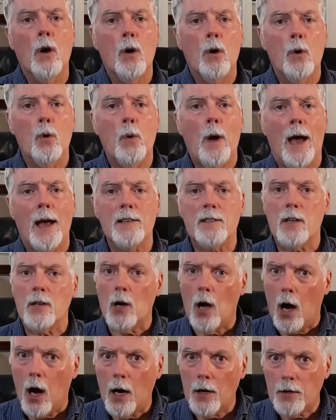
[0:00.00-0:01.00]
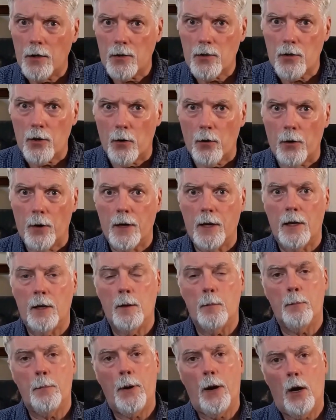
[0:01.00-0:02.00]
who has an auditory
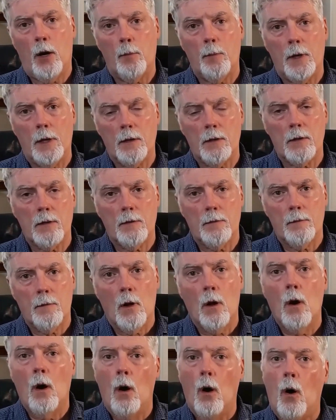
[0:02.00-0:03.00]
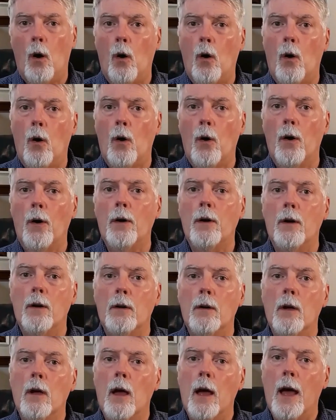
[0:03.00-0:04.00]
impairment or
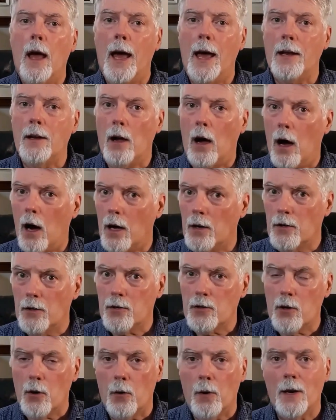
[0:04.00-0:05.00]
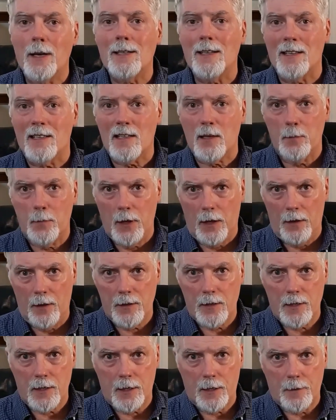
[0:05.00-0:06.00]
an auditory
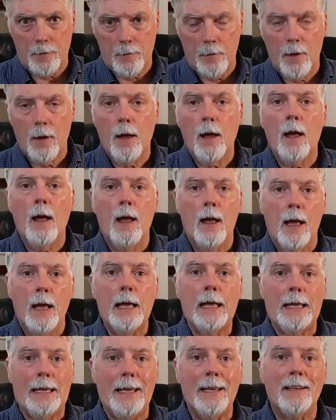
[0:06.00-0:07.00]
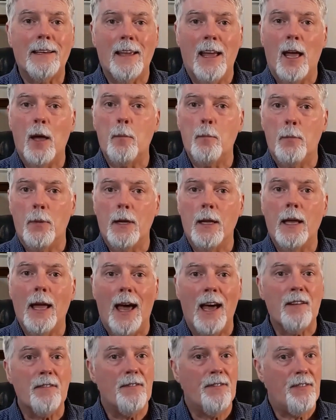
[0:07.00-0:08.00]
disability. It can be
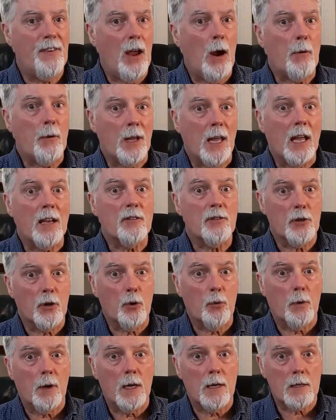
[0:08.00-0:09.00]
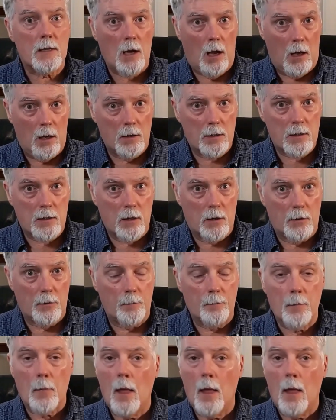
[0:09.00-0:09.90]
at varying degrees also.